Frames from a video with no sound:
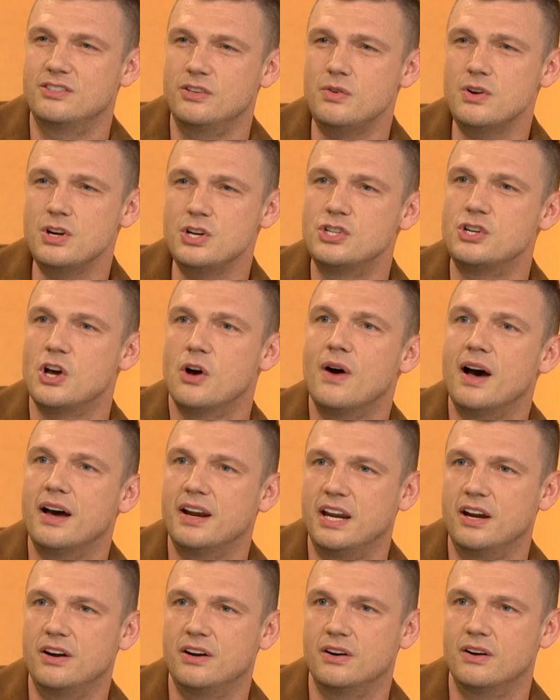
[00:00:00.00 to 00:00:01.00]
is there a show
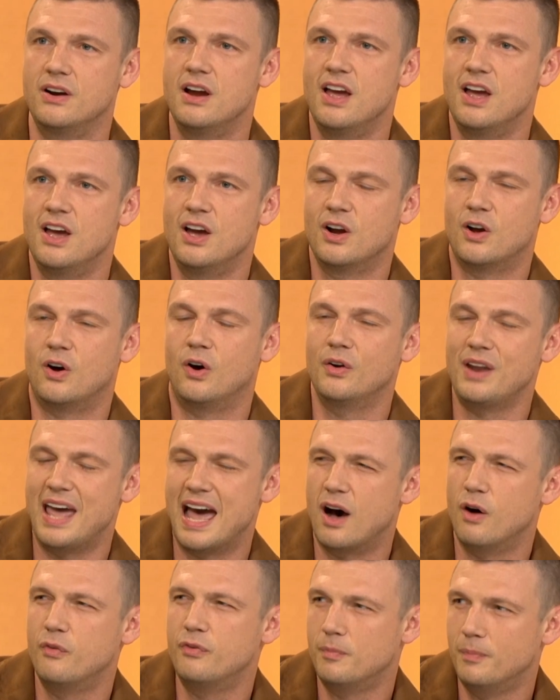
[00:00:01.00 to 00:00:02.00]
out here? called
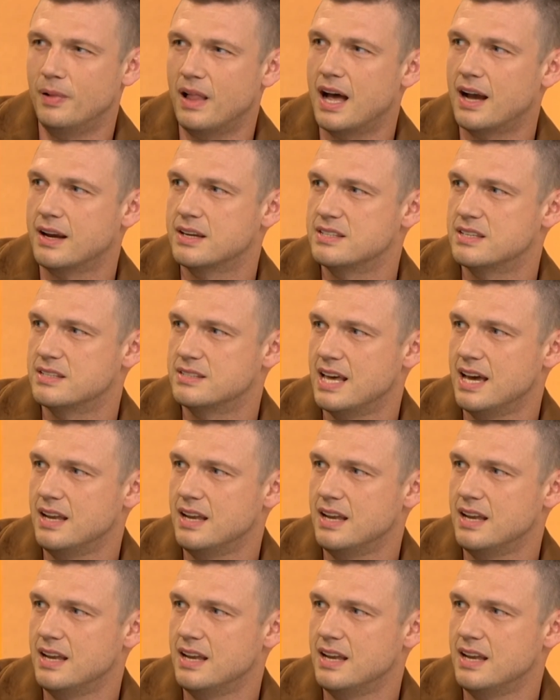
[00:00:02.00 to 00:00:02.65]
Alphablocks. Is